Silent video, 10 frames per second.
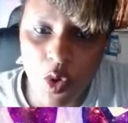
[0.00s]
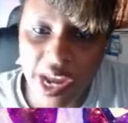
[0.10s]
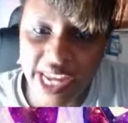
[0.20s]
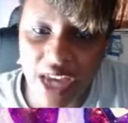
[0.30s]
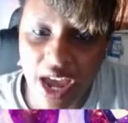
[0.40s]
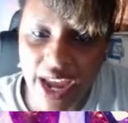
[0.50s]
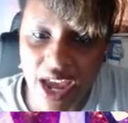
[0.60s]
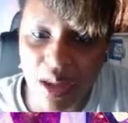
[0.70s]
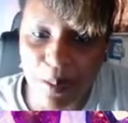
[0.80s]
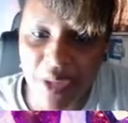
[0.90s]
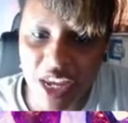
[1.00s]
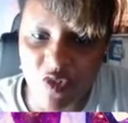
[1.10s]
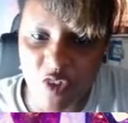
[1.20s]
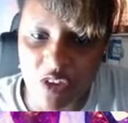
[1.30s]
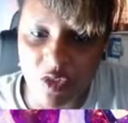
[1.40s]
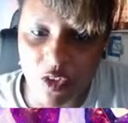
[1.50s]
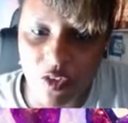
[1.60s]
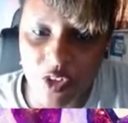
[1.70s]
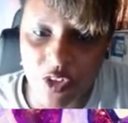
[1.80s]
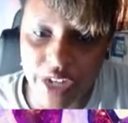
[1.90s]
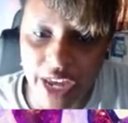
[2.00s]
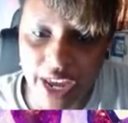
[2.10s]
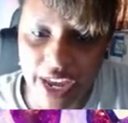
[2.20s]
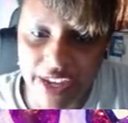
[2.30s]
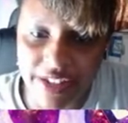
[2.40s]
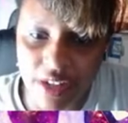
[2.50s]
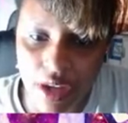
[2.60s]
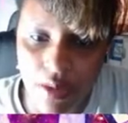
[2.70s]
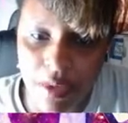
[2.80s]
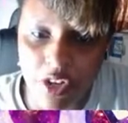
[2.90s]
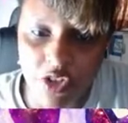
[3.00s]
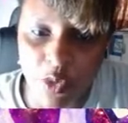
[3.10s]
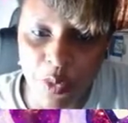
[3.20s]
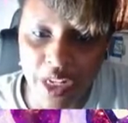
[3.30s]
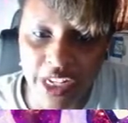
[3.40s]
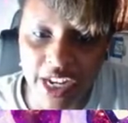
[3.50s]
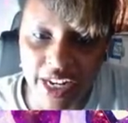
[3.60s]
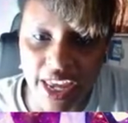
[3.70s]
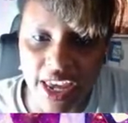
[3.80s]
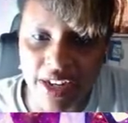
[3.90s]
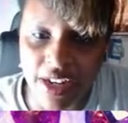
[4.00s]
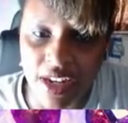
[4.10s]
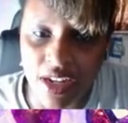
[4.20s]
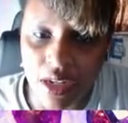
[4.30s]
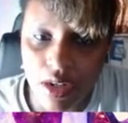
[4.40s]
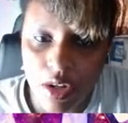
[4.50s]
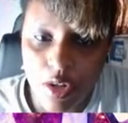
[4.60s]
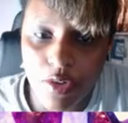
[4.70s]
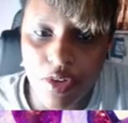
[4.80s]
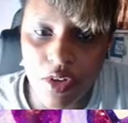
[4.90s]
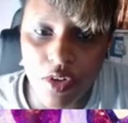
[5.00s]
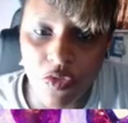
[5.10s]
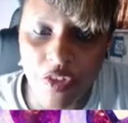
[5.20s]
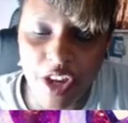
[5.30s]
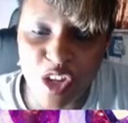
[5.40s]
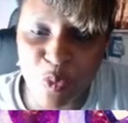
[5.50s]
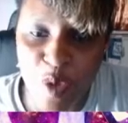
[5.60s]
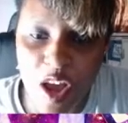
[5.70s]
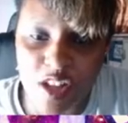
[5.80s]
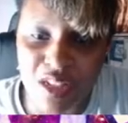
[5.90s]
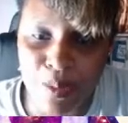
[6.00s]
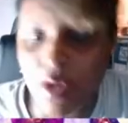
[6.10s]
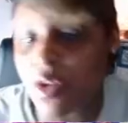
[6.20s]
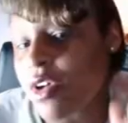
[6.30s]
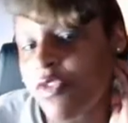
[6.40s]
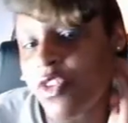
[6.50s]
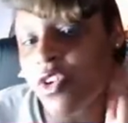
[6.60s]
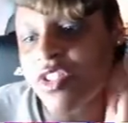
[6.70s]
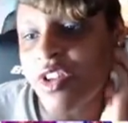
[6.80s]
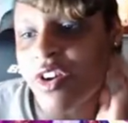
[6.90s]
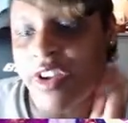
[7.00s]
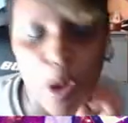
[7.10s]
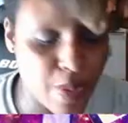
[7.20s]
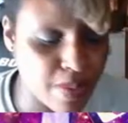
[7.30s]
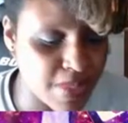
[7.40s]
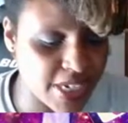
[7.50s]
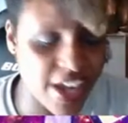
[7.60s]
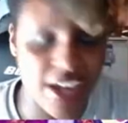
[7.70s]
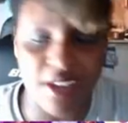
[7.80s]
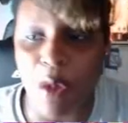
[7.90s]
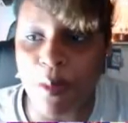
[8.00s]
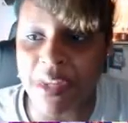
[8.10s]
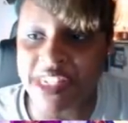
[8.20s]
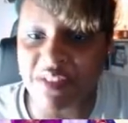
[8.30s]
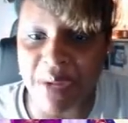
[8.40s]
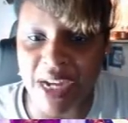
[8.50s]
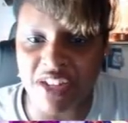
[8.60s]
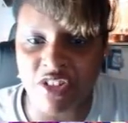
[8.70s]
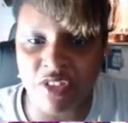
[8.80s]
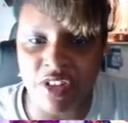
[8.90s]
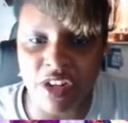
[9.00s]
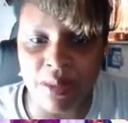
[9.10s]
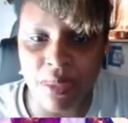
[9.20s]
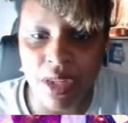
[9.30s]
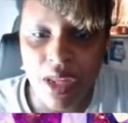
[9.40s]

Glenn, I had a big favor of you to ask because you're really good at editing. Do you think it's possible if you could start helping me take moments of my stream